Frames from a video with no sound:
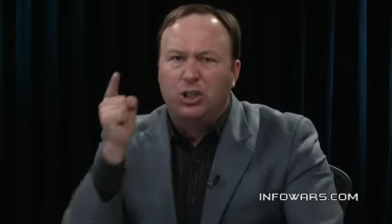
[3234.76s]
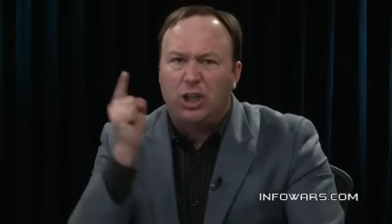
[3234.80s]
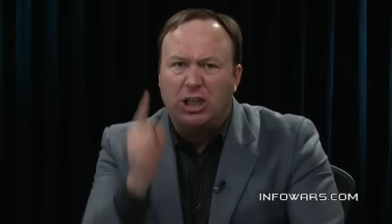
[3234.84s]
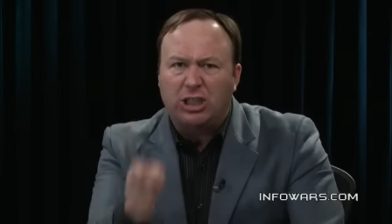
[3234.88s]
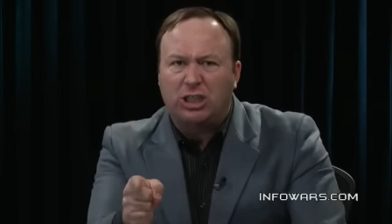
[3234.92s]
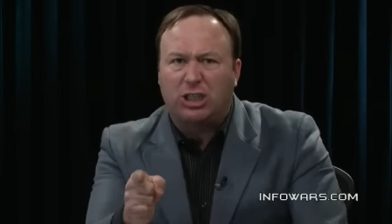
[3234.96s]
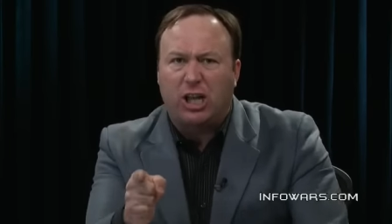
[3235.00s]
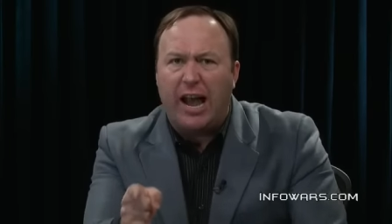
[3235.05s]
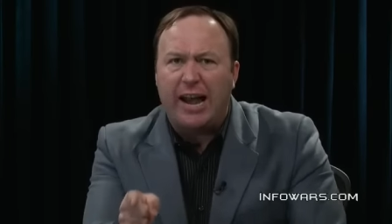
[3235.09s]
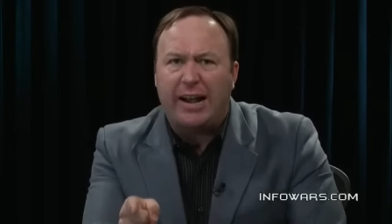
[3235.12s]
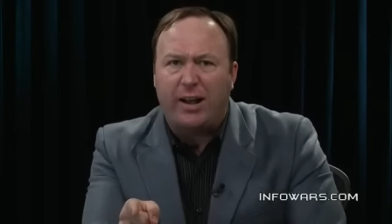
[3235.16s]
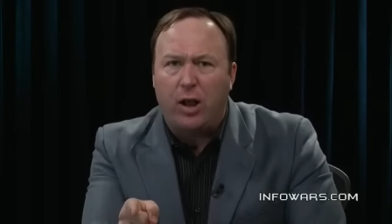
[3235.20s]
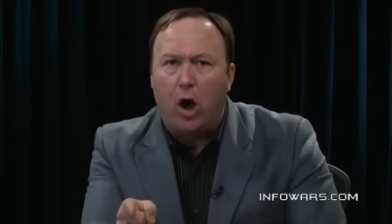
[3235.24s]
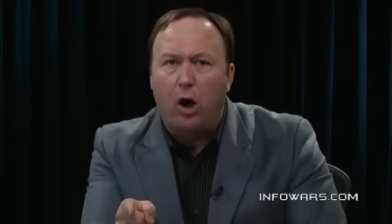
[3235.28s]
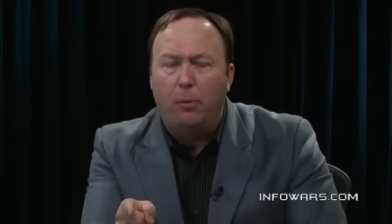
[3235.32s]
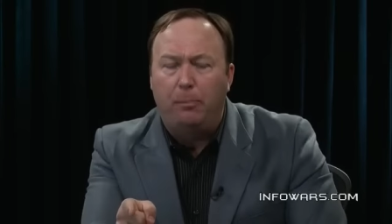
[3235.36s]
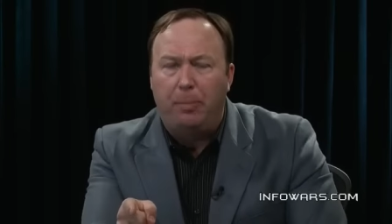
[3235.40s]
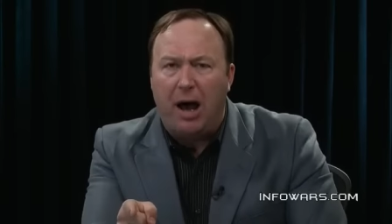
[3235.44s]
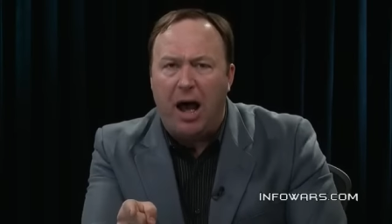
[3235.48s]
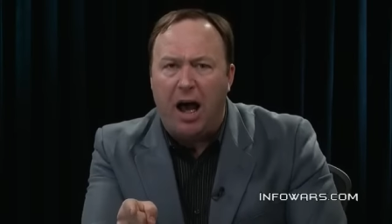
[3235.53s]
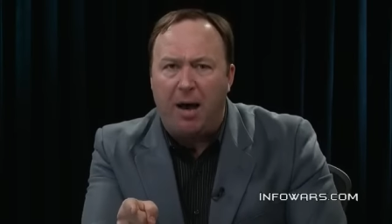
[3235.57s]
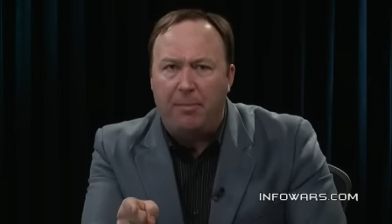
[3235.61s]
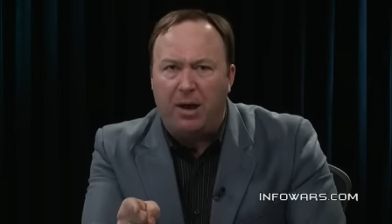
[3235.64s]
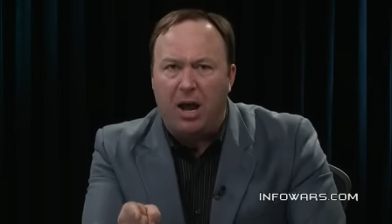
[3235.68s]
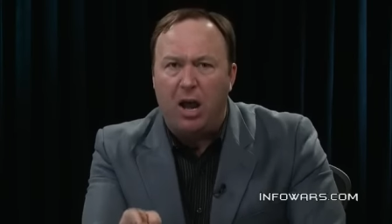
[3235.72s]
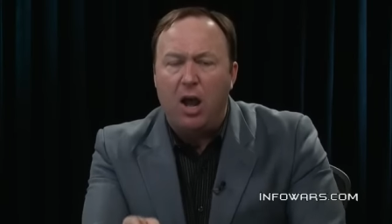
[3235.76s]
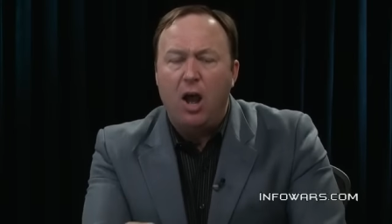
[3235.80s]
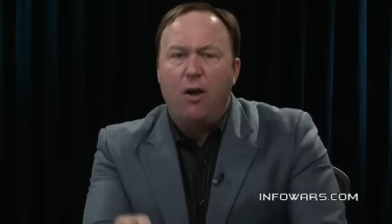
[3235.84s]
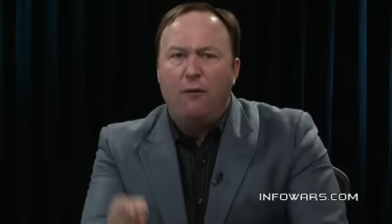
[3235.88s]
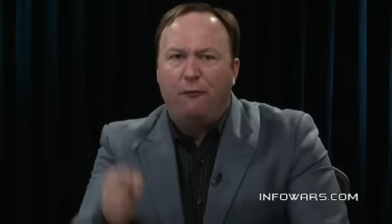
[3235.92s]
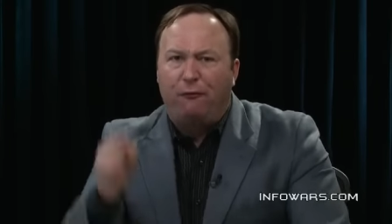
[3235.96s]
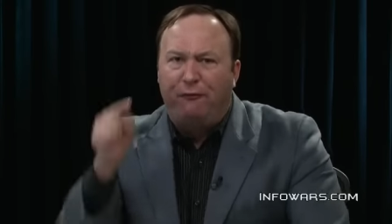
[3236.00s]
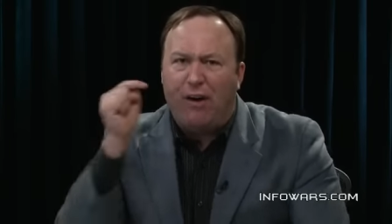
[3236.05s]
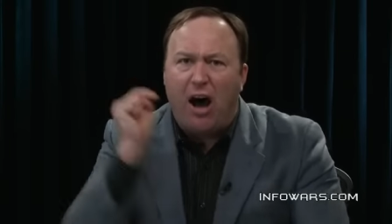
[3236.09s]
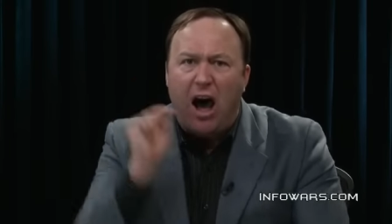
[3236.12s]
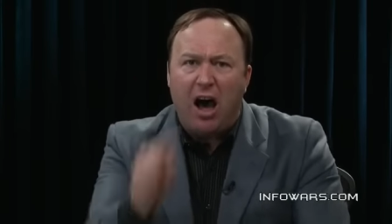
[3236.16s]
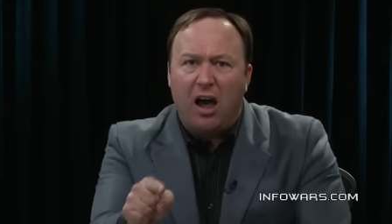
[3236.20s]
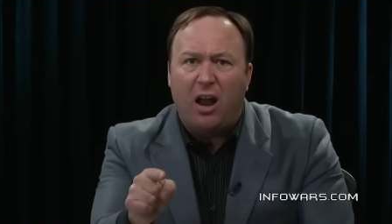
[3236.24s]
just like Obama.
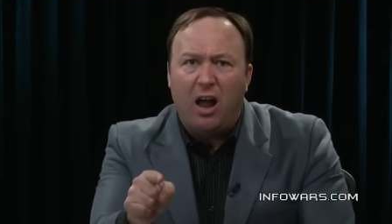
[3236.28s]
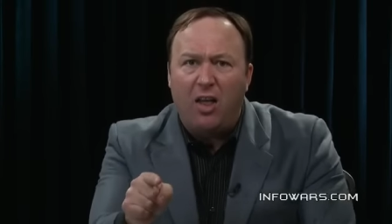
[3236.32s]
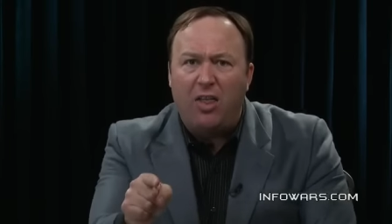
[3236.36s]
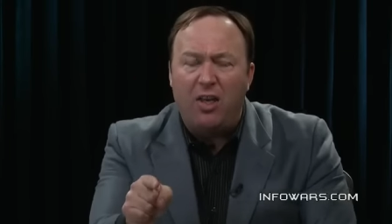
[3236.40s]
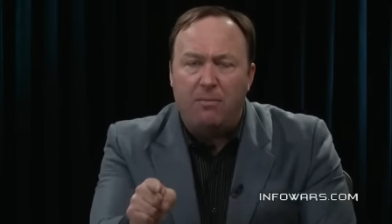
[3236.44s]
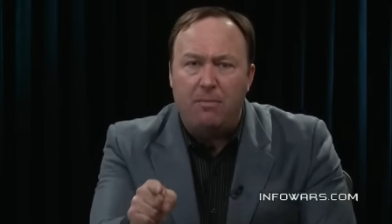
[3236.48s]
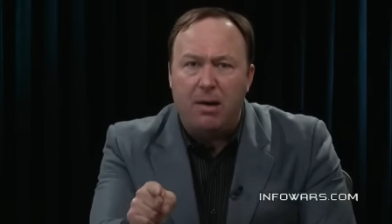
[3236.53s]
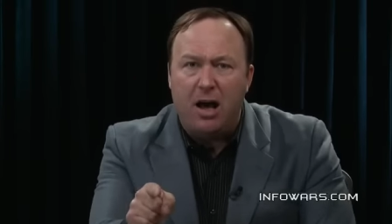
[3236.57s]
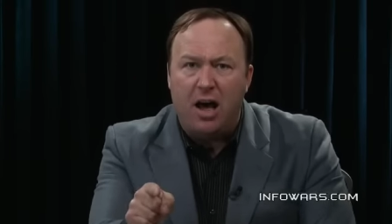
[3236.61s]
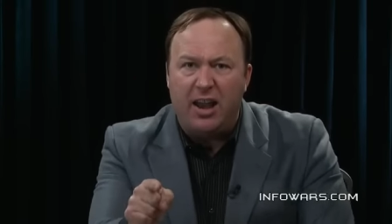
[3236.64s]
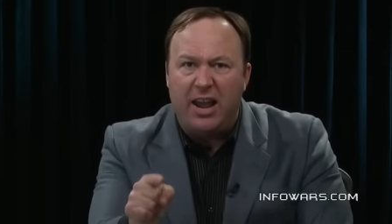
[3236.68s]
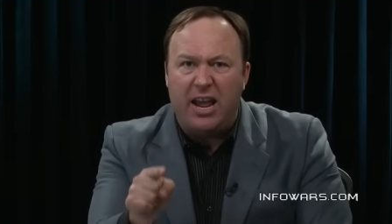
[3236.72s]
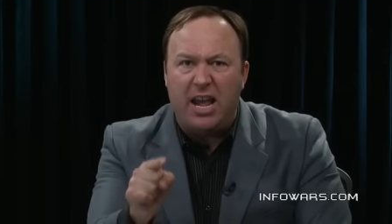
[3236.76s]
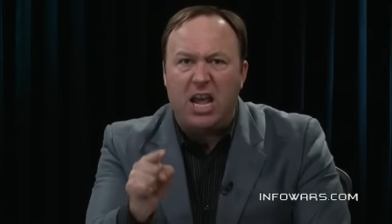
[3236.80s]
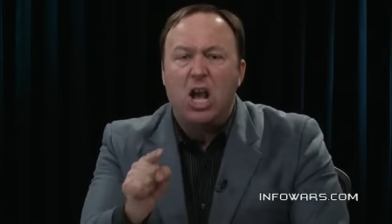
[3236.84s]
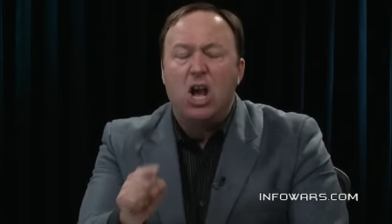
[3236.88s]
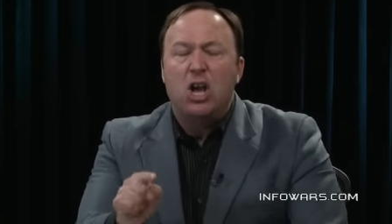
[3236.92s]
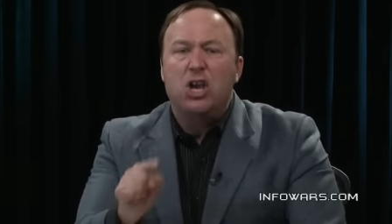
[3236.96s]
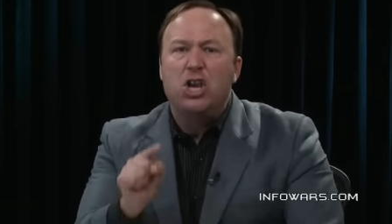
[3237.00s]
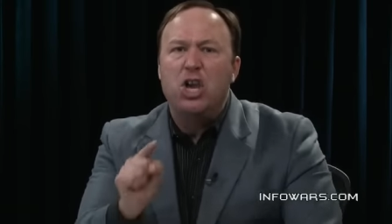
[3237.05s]
Follow the money.